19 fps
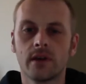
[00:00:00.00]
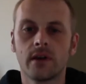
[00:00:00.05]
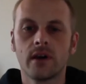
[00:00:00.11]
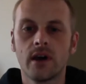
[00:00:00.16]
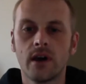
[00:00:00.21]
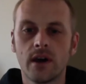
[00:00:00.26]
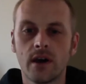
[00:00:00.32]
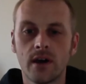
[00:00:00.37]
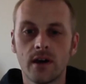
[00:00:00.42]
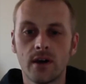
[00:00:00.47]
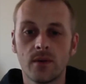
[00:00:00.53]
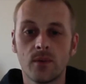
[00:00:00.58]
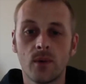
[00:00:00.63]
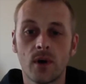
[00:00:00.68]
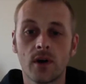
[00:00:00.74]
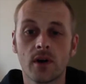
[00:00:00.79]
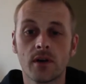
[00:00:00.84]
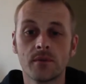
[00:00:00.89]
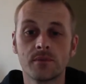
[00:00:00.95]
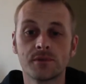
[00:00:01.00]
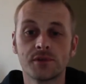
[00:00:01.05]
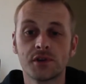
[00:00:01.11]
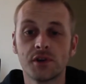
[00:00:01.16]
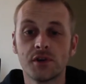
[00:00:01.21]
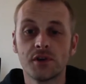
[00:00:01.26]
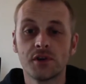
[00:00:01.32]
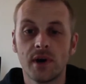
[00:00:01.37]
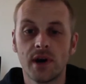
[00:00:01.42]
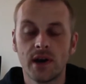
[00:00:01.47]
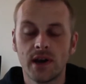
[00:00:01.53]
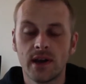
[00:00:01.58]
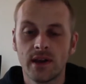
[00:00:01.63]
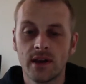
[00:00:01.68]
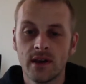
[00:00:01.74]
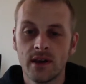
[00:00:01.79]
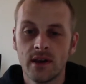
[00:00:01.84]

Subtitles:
Welcome to my